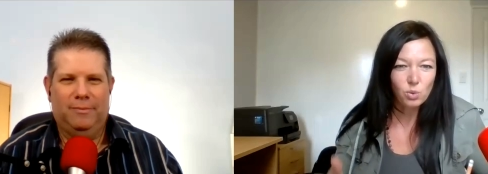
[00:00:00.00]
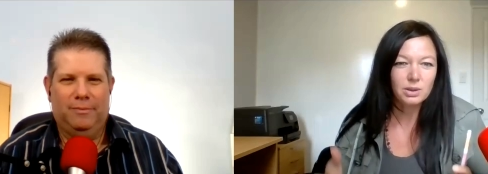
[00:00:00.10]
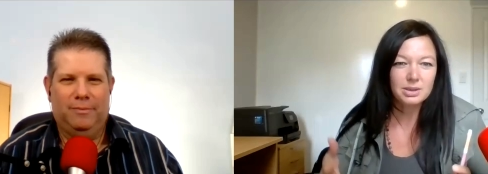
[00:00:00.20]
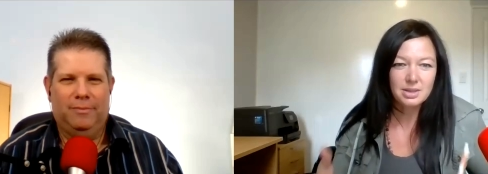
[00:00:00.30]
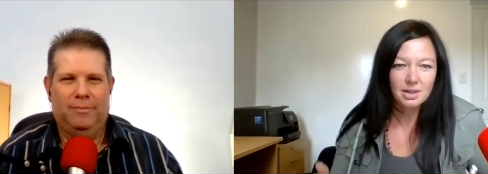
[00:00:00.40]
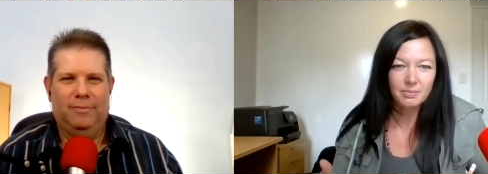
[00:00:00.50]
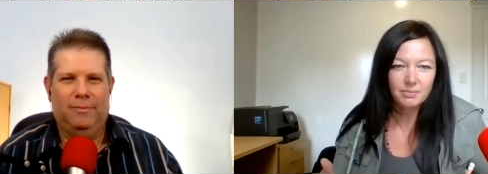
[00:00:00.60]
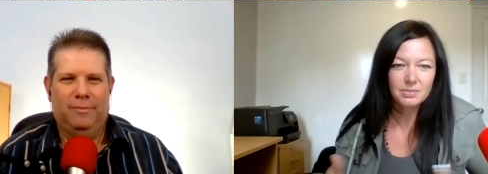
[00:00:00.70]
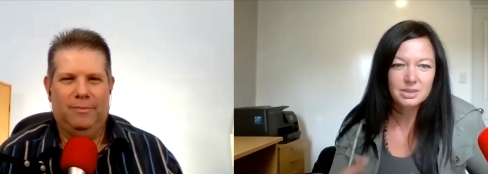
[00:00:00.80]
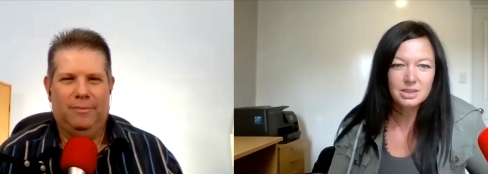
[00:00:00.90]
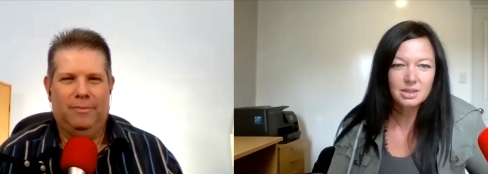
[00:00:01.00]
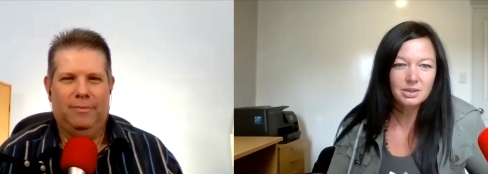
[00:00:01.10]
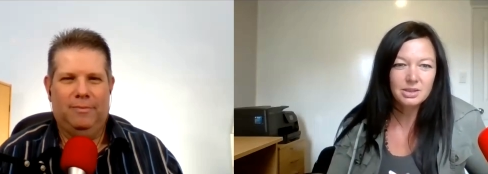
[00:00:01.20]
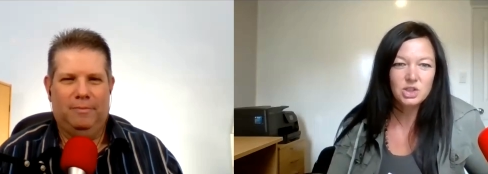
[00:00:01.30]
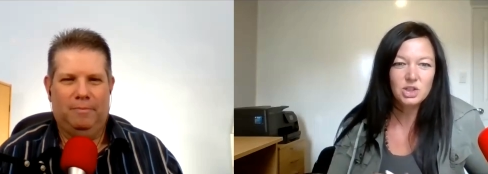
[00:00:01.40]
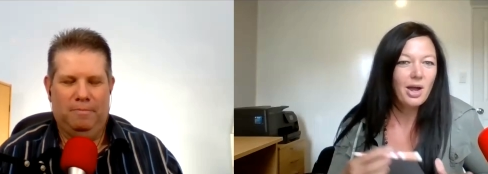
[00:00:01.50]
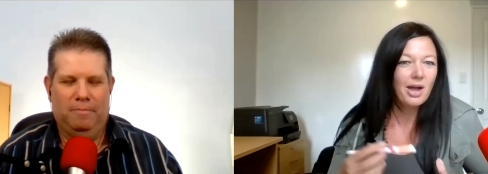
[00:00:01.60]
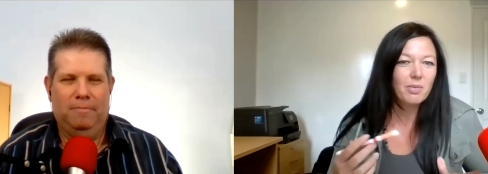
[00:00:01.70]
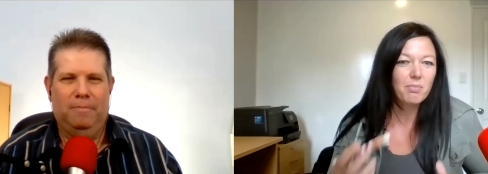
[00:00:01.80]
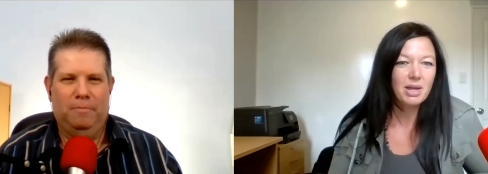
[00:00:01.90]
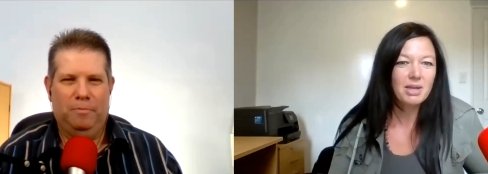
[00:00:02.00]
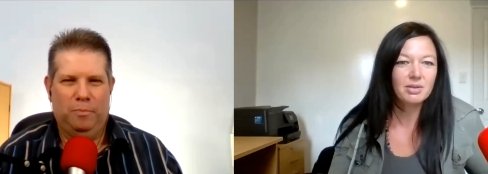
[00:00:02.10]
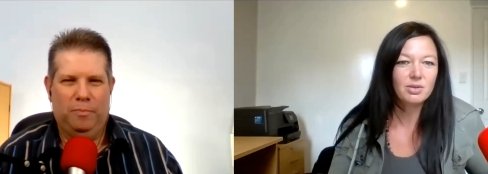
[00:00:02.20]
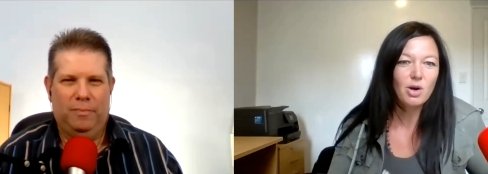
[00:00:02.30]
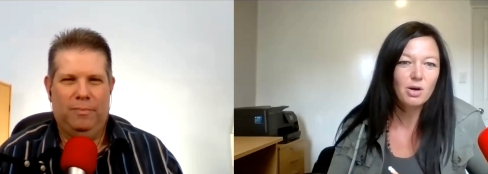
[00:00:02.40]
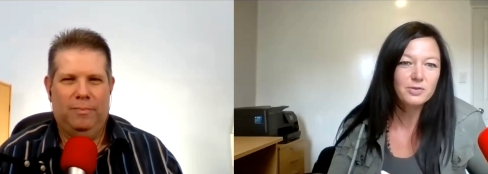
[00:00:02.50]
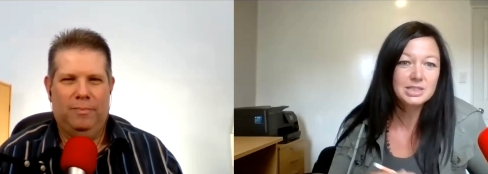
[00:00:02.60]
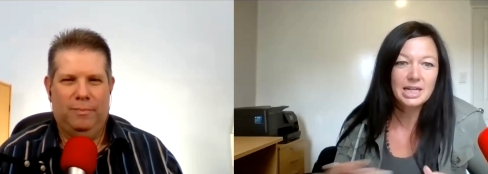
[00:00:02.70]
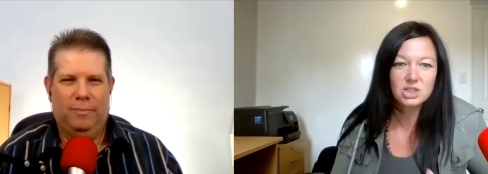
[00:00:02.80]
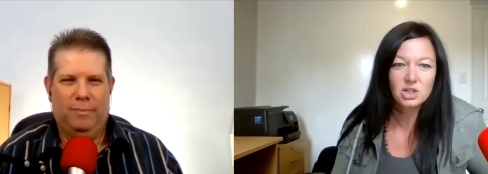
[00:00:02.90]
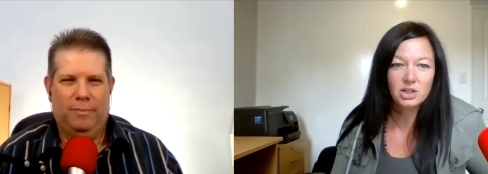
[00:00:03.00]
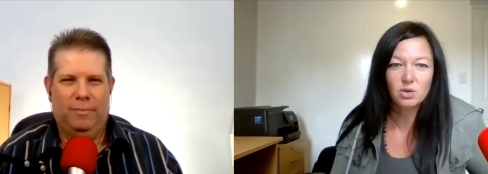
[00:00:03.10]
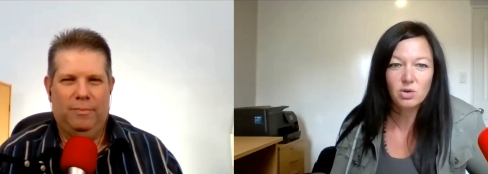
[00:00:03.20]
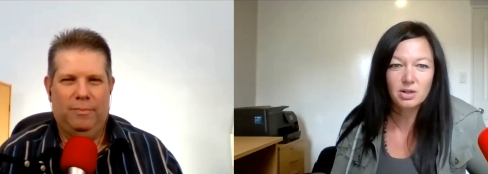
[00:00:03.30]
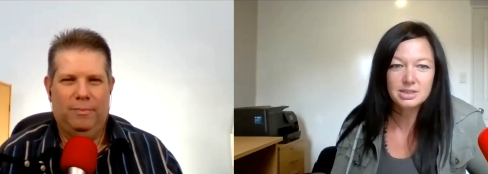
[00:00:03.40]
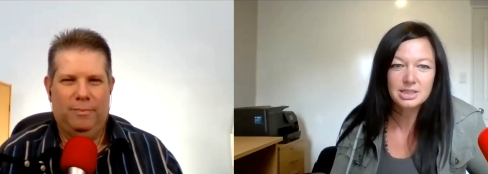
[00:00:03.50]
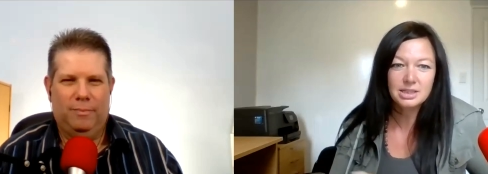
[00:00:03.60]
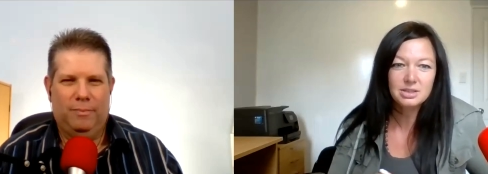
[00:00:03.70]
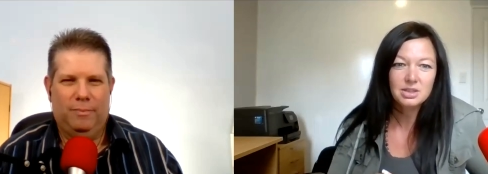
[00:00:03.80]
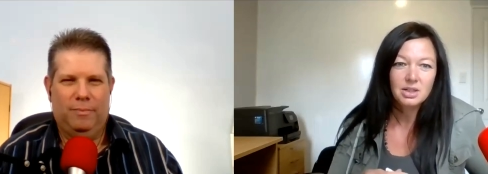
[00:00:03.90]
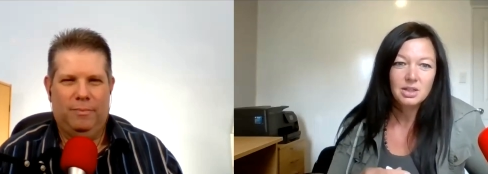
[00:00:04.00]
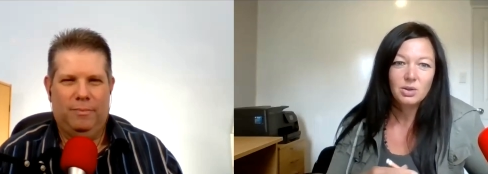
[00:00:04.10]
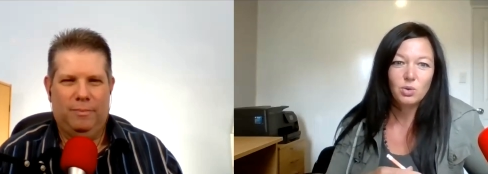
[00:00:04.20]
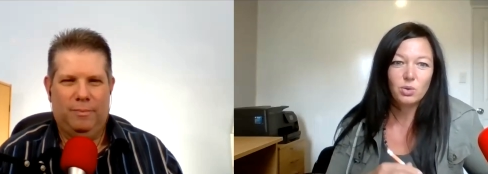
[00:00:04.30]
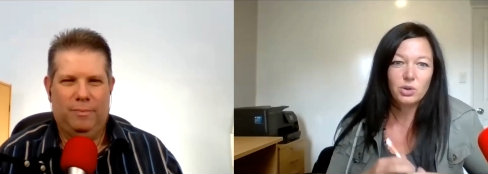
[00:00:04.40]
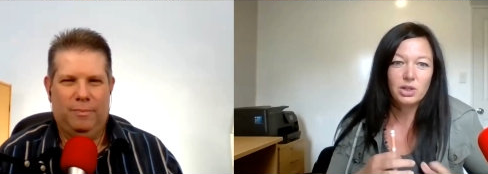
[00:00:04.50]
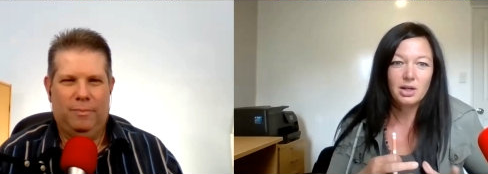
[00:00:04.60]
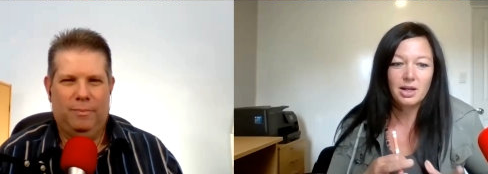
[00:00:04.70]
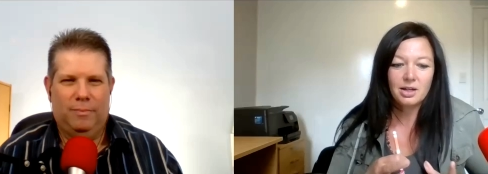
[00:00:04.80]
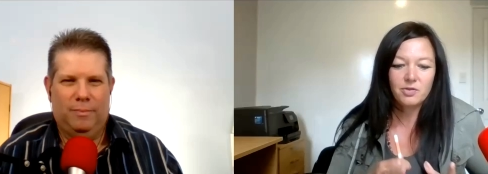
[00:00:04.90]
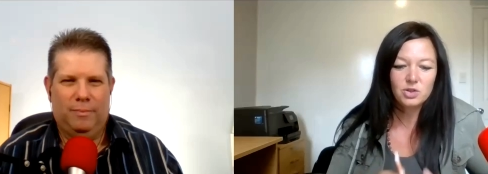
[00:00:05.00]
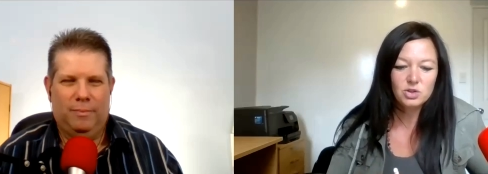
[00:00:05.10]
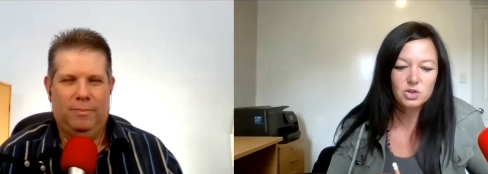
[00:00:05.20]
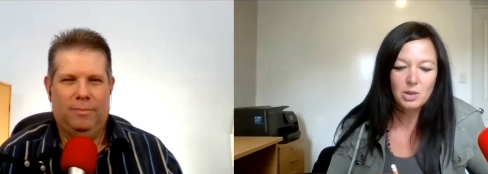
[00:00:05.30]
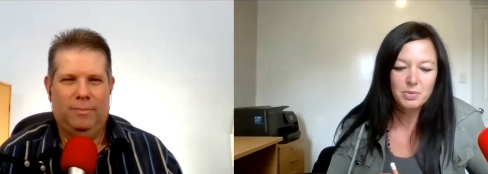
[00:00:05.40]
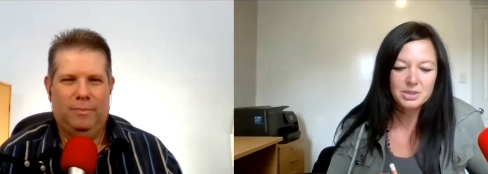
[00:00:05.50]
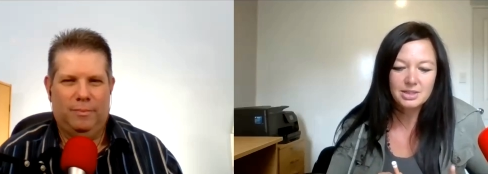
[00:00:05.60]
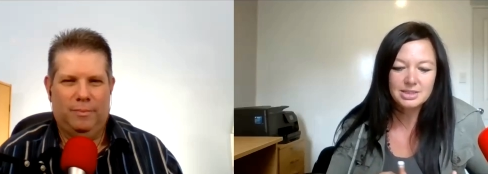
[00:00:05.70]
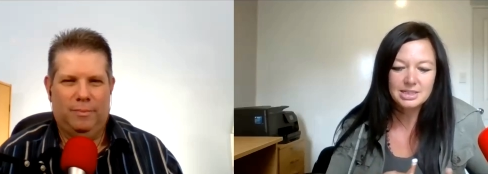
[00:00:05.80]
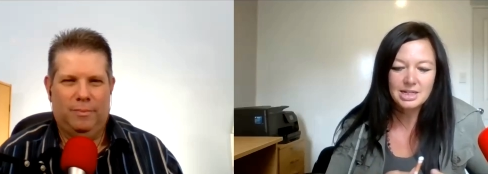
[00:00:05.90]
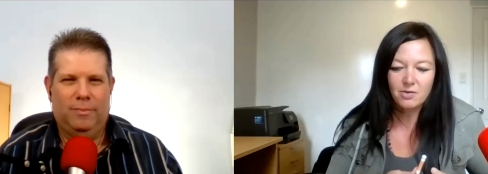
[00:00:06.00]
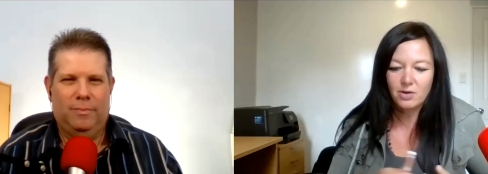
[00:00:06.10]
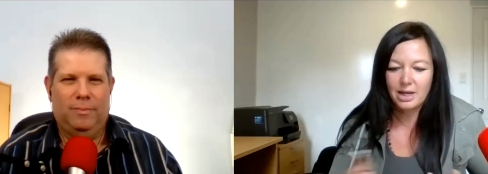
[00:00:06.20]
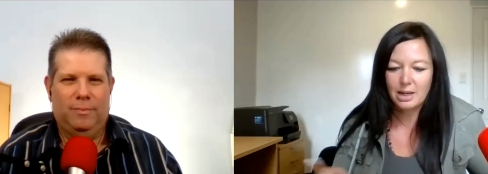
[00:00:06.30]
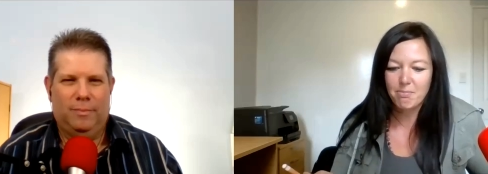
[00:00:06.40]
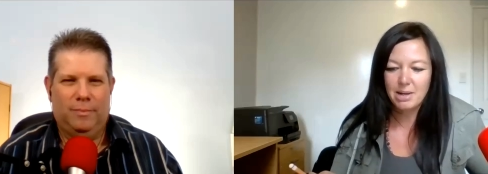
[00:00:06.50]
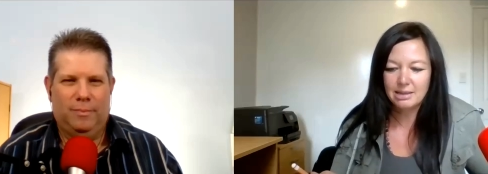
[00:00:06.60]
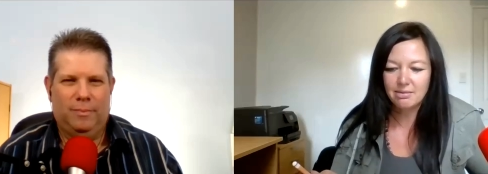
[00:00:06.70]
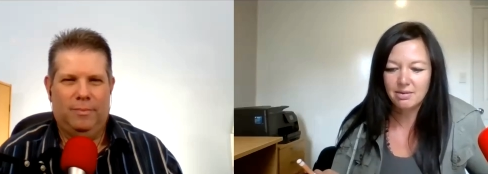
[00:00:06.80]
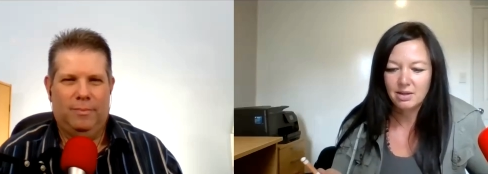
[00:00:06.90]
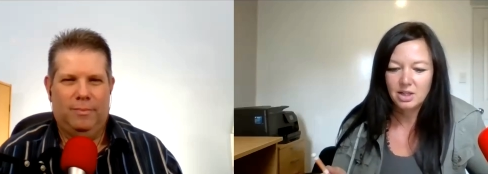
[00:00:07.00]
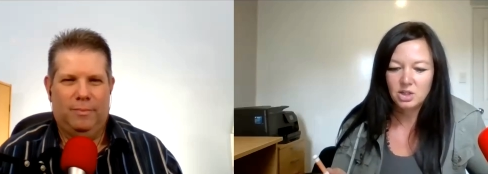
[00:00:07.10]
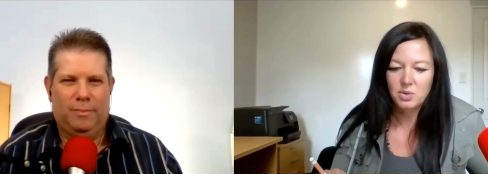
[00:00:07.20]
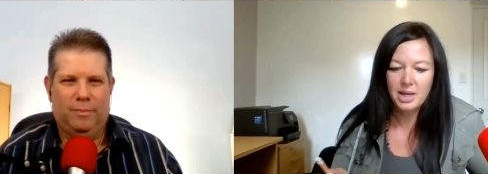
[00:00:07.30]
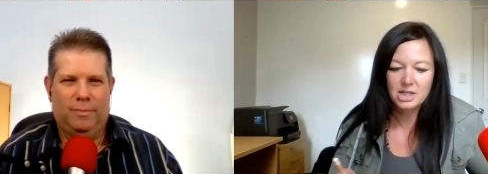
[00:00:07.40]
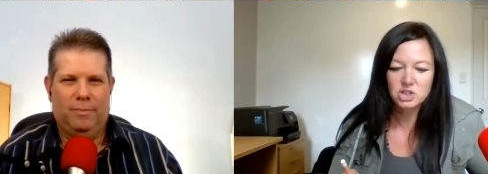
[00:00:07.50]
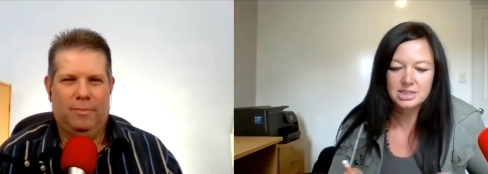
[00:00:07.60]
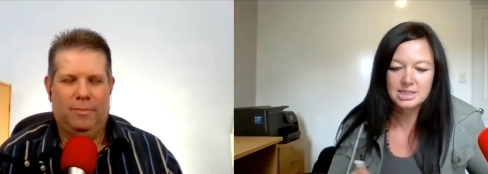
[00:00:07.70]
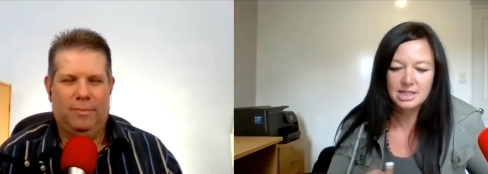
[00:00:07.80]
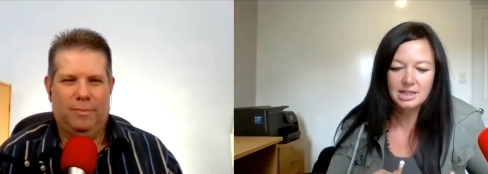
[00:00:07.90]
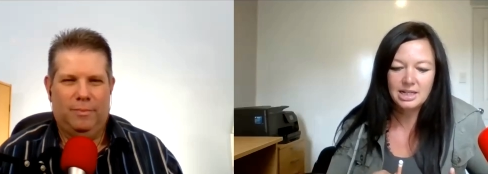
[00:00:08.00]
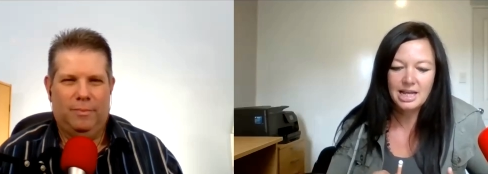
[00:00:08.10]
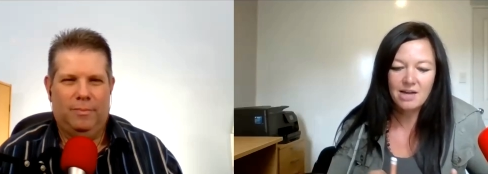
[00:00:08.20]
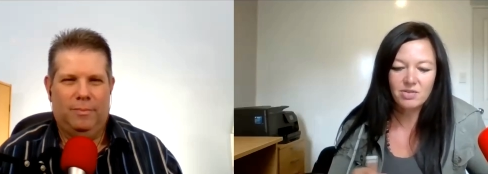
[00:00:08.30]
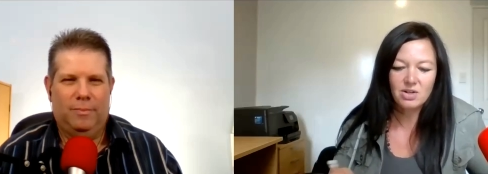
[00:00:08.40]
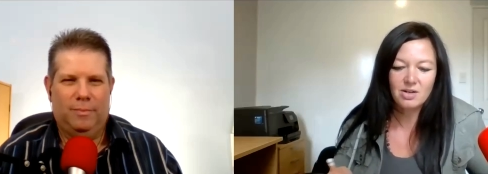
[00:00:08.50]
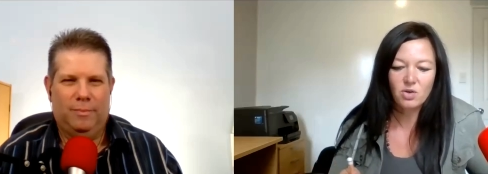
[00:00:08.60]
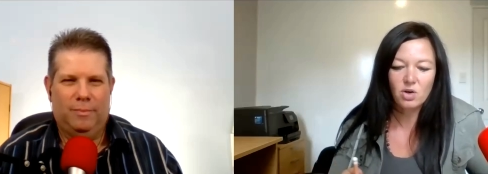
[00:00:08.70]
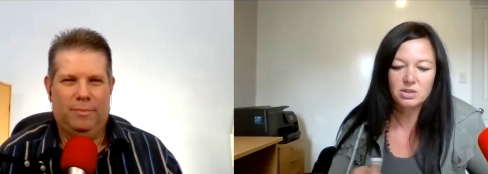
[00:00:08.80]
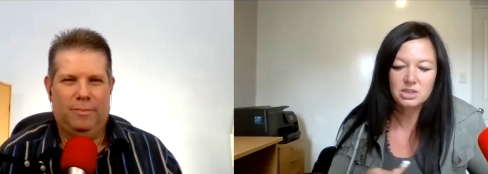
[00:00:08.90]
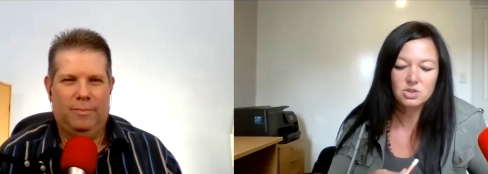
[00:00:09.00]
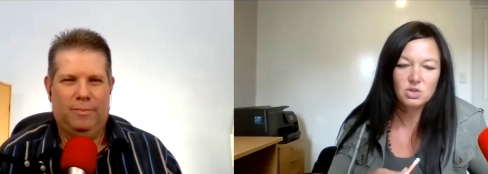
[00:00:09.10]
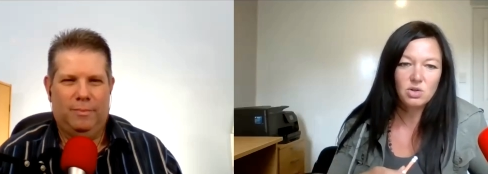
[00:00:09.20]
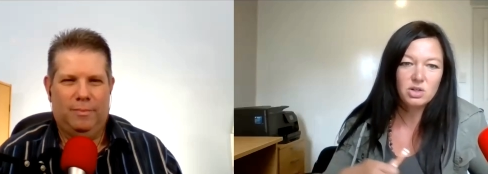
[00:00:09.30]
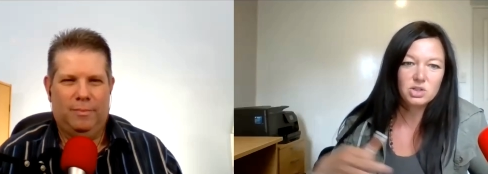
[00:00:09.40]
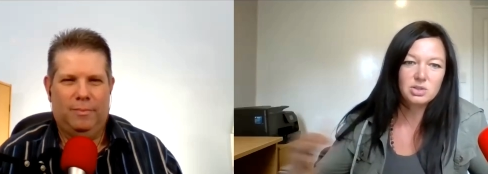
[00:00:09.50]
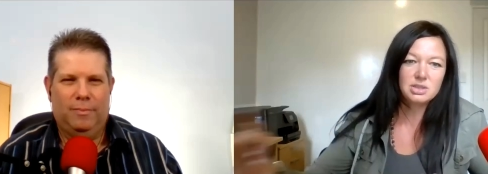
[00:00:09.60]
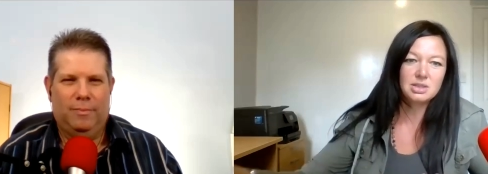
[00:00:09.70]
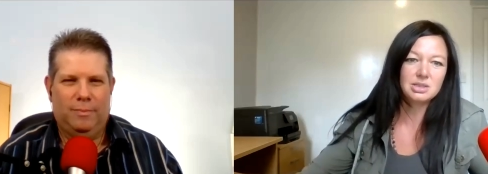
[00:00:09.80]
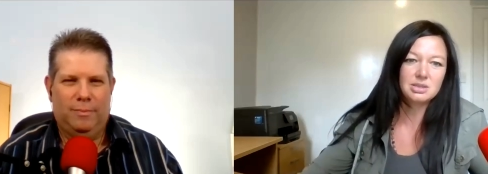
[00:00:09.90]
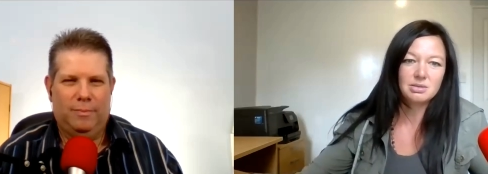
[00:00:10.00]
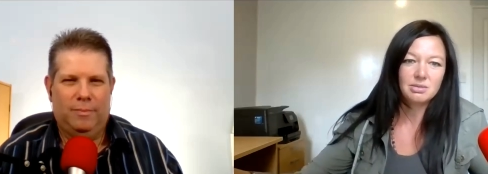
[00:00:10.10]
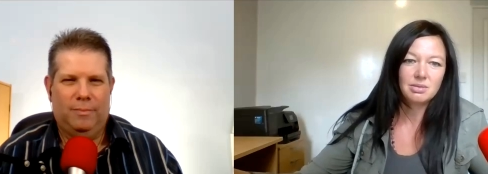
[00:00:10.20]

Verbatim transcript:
Speaker 1: all the time. So, do you mm-hmm. have a method of scheduling your content, or you know, like if you do two episodes a day for like a month, you actually technically have enough content to last you six.